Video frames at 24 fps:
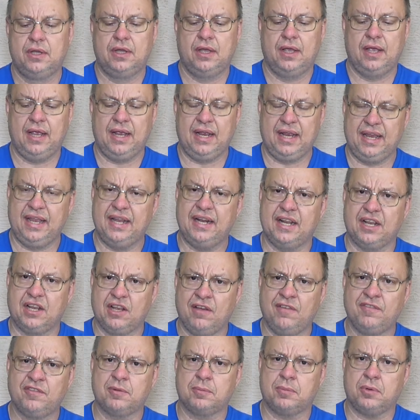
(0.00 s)
and get it
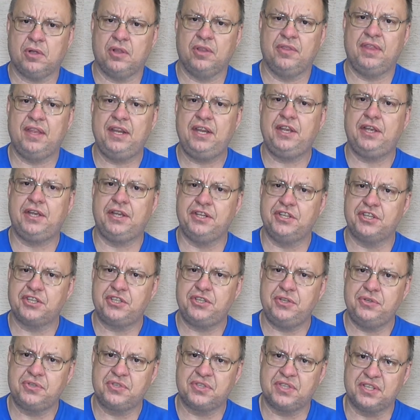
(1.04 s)
comfortable. And then you can just
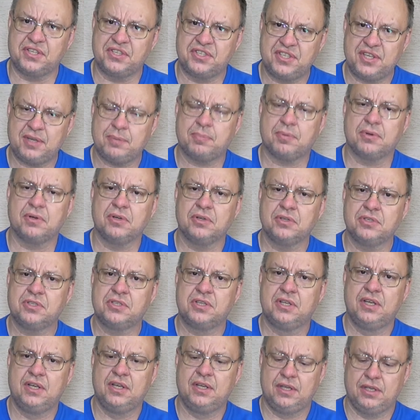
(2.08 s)
use the
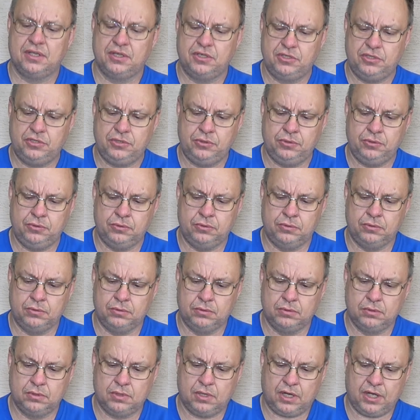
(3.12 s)
zippers
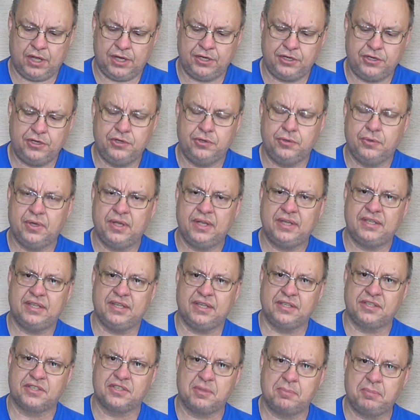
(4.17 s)
to undo it
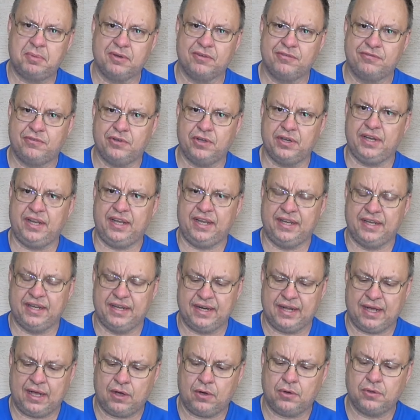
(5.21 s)
and slip your foot in and
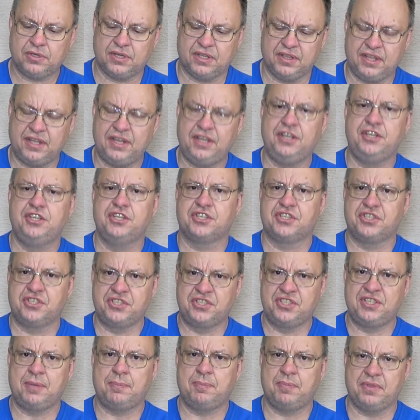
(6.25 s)
out, and then you just
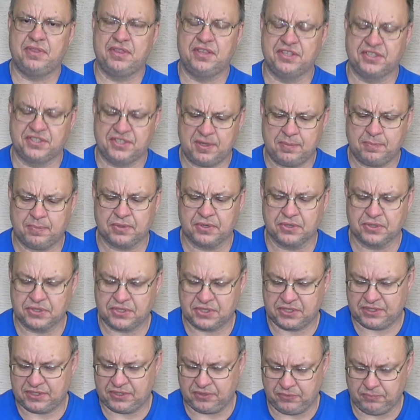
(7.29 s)
zip the
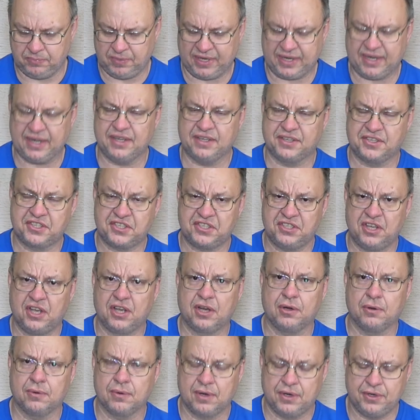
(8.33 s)
zippers to make it
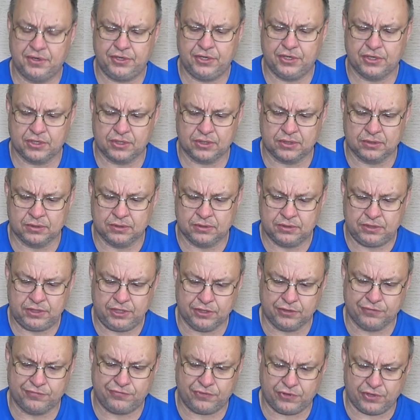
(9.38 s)
snug around your
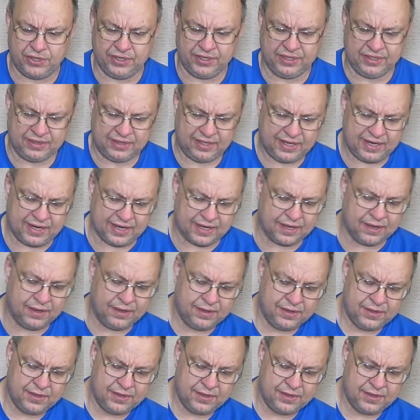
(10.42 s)
foot and leg.